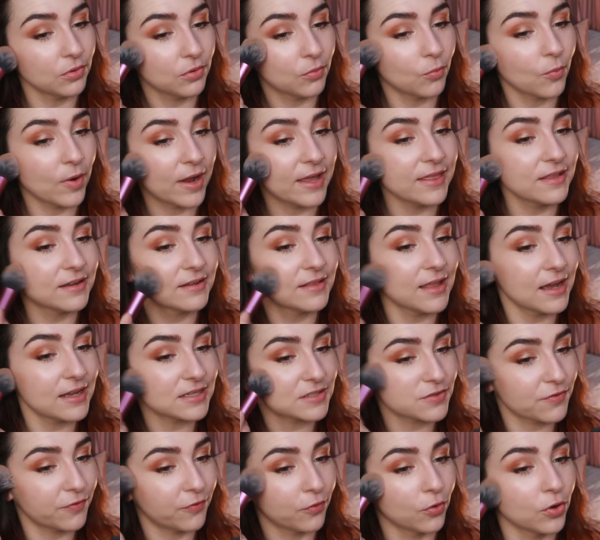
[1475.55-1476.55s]
Whether
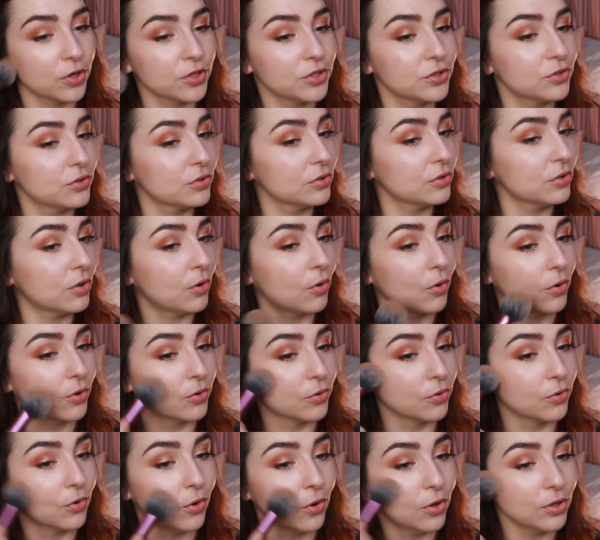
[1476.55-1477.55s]
that's for you or
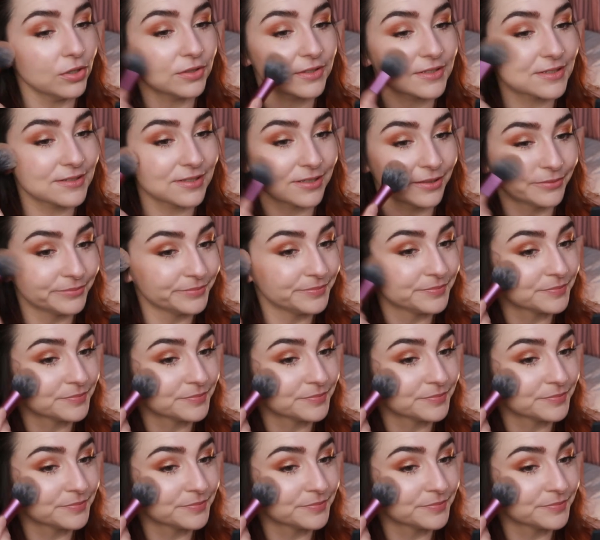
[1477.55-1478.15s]
not,